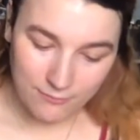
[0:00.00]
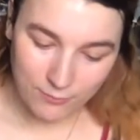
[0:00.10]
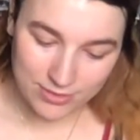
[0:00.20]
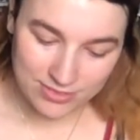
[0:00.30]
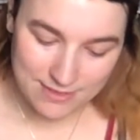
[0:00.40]

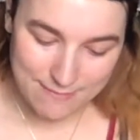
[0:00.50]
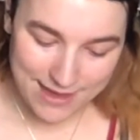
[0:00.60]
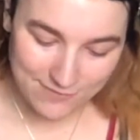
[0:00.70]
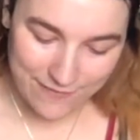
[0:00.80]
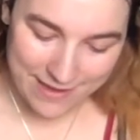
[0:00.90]
with the
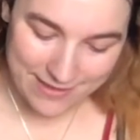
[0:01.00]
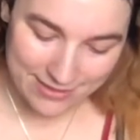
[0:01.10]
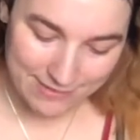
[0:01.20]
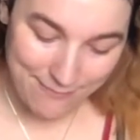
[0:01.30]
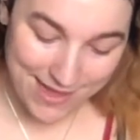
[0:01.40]
mattify,
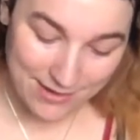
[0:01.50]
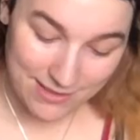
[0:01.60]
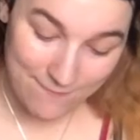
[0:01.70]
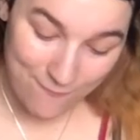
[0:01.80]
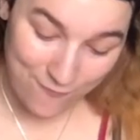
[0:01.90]
the matte
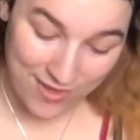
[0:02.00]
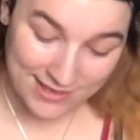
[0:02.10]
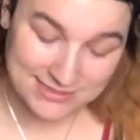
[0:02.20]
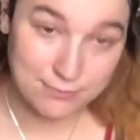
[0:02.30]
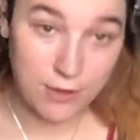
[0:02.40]
and
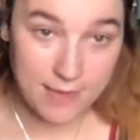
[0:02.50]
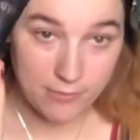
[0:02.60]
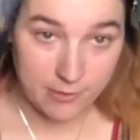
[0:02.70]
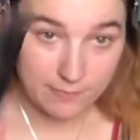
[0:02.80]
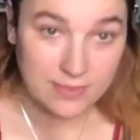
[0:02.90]
fix
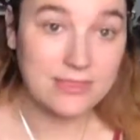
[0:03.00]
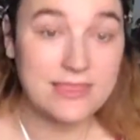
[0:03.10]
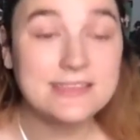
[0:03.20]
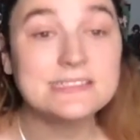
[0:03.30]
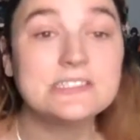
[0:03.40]
primer.
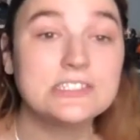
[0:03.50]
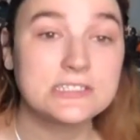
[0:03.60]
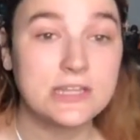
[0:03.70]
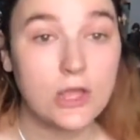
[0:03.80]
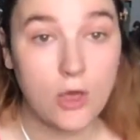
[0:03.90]
This is just
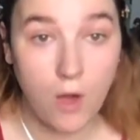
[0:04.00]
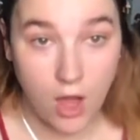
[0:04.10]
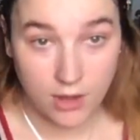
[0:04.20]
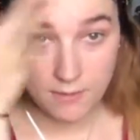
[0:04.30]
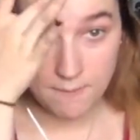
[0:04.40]
going to go
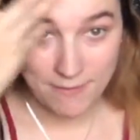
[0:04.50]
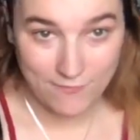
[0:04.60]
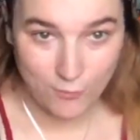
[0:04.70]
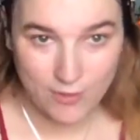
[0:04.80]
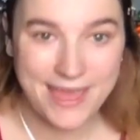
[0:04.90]
on my
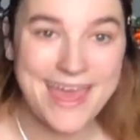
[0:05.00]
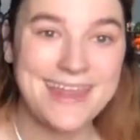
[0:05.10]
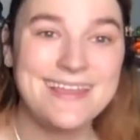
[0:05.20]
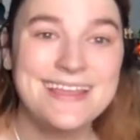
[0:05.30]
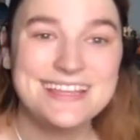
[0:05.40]

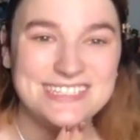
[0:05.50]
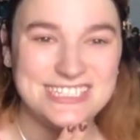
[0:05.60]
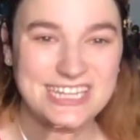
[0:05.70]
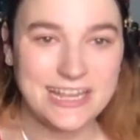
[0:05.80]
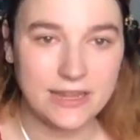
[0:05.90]
forehead
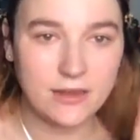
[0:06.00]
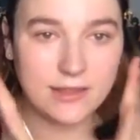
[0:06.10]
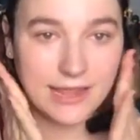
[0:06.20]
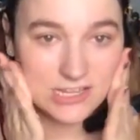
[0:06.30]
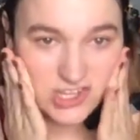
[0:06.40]
chin
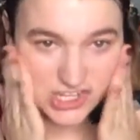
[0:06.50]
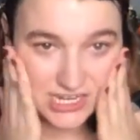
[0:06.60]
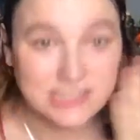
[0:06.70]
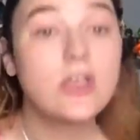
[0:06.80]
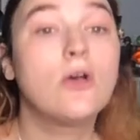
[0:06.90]
and
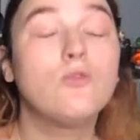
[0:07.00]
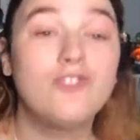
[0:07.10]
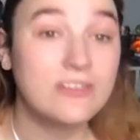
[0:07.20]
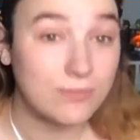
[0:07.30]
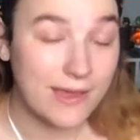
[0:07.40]
cheeks,
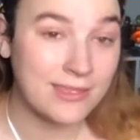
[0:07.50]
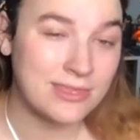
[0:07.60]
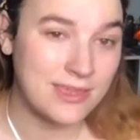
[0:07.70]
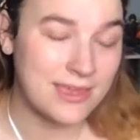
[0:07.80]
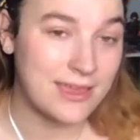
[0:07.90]
just where I
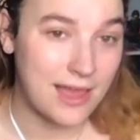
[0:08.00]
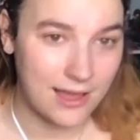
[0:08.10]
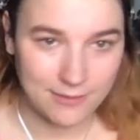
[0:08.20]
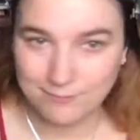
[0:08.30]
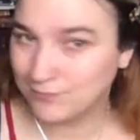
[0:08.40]
think
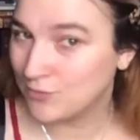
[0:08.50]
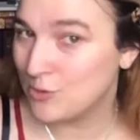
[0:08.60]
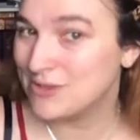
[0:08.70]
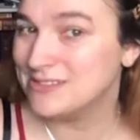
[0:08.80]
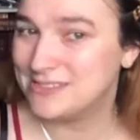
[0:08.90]
um, you
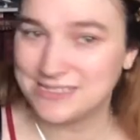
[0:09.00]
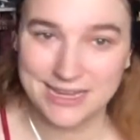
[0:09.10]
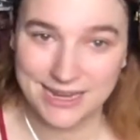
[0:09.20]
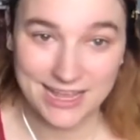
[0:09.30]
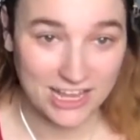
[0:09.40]
can
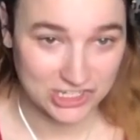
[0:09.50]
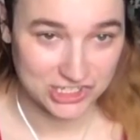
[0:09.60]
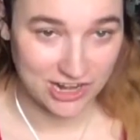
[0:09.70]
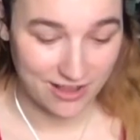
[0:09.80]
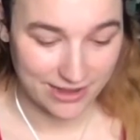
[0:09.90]
see a
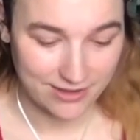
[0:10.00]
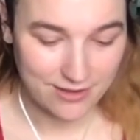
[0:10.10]
shine.